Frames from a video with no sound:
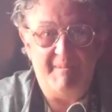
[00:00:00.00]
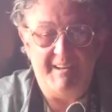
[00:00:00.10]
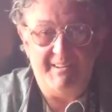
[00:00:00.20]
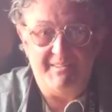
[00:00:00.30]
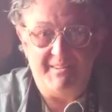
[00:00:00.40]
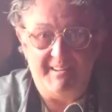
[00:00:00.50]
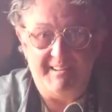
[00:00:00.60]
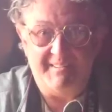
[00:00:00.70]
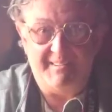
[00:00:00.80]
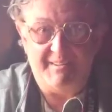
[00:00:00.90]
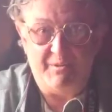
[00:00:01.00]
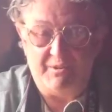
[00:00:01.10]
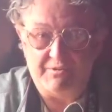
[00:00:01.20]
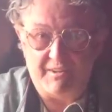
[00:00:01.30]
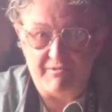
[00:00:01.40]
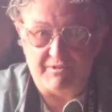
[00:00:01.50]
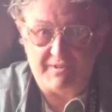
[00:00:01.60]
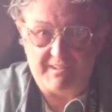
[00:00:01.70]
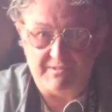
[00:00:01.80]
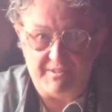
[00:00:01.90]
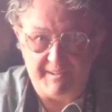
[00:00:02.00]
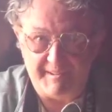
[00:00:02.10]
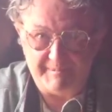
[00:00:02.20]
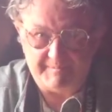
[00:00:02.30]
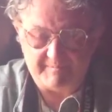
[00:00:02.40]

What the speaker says: in north central Tanzania.